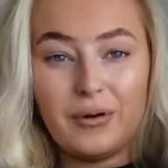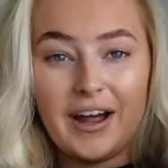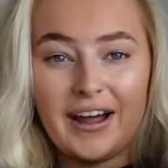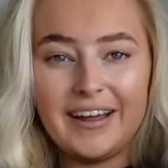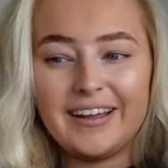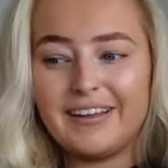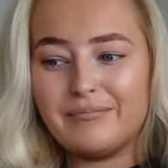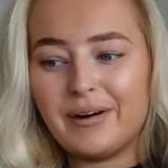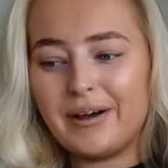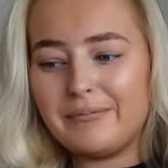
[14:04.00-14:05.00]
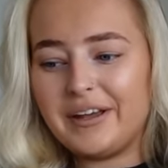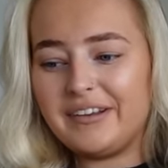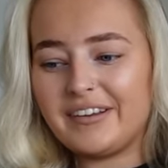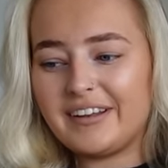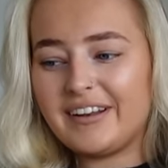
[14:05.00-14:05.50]
wear in my
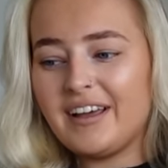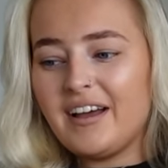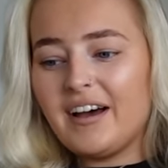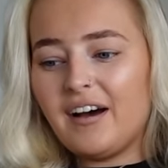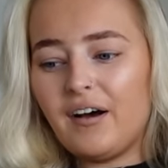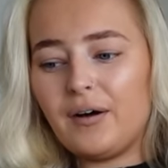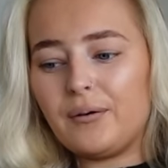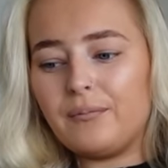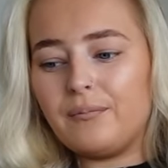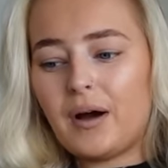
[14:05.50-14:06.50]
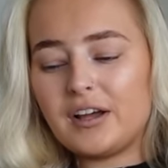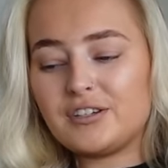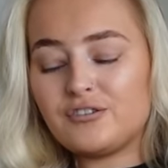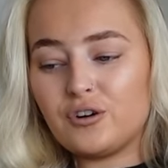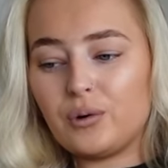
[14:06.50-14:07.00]
opinion. I
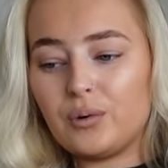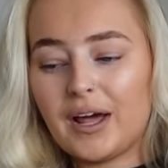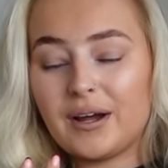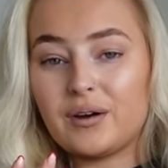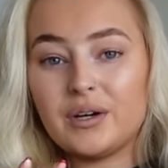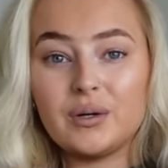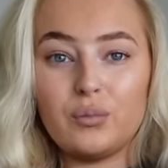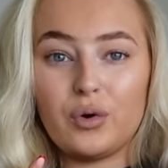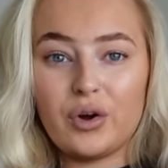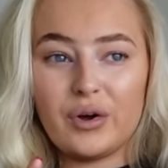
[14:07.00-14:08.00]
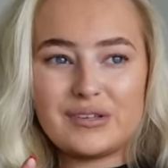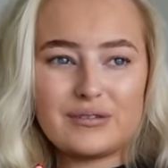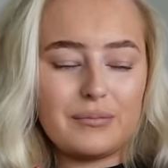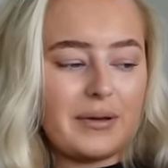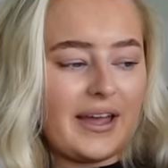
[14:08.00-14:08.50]
struggle like what goes
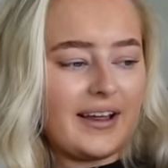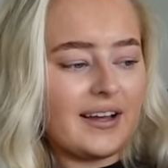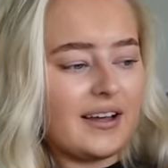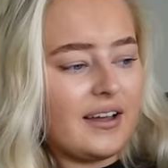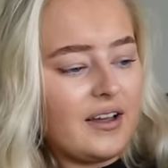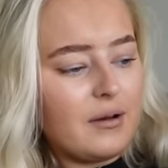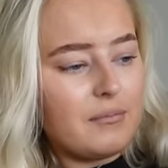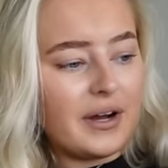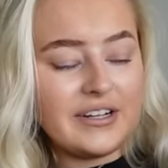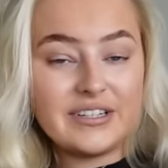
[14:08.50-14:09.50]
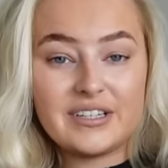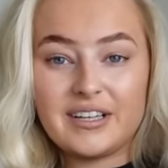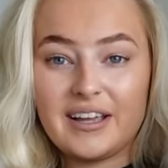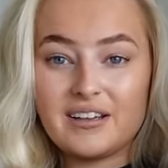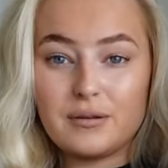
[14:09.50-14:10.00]
with pink, but I just
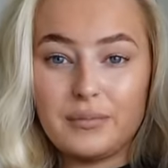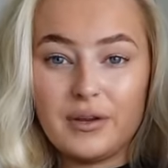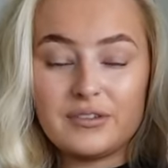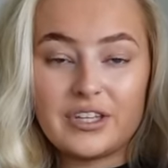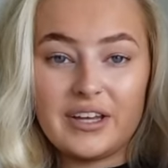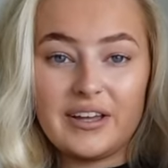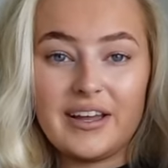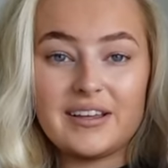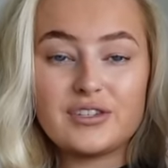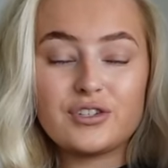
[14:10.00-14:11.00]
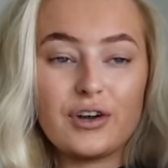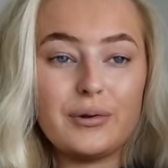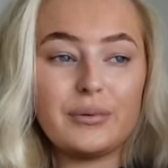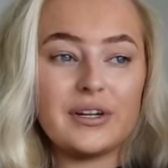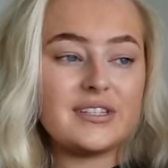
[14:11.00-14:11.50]
think it's a beauty. It's
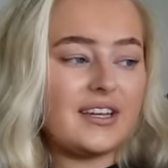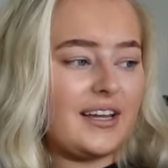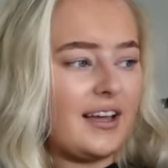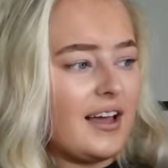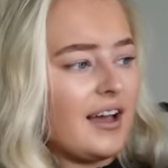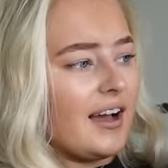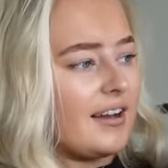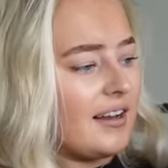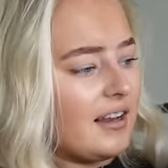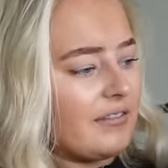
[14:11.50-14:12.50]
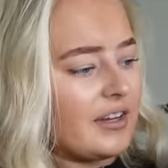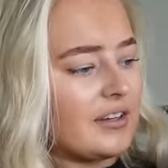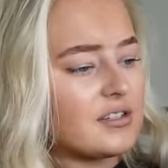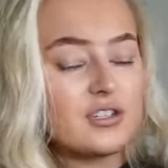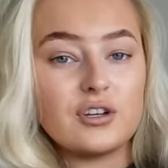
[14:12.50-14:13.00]
so pretty and I love
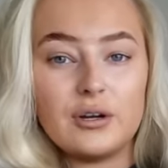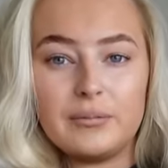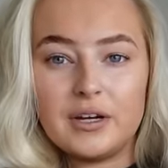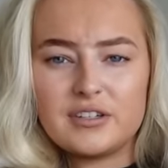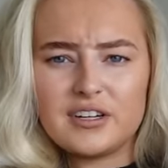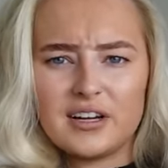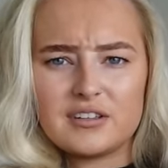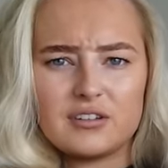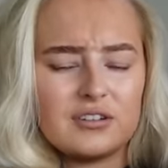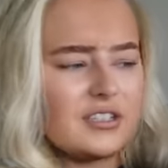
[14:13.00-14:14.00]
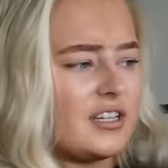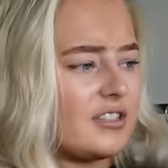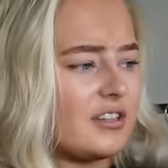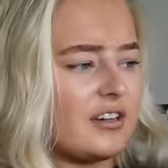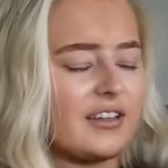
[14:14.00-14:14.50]
it so much. It has got a
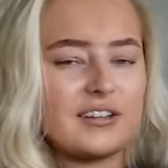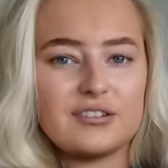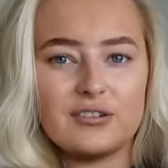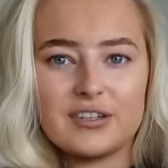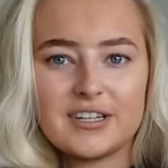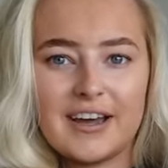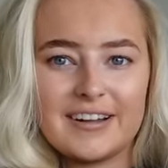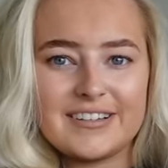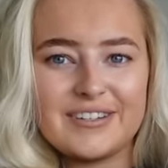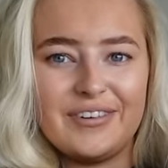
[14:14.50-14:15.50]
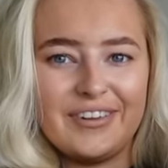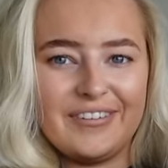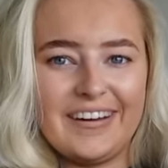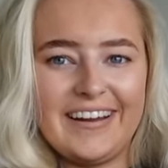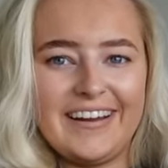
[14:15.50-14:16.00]
t-shirt that's not attached, by the
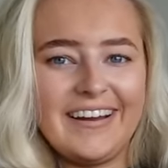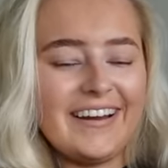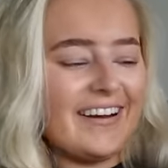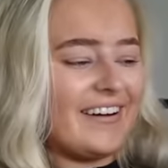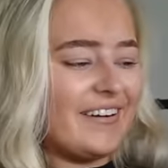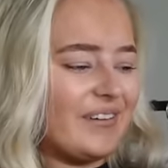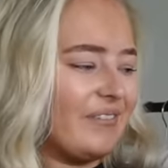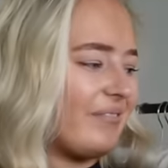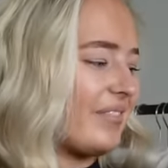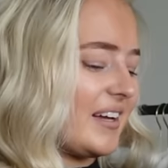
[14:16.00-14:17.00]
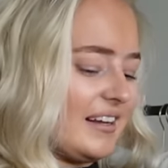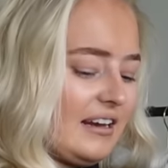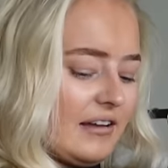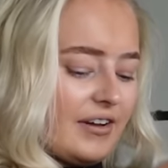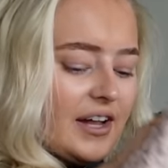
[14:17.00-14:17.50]
way, and I love it,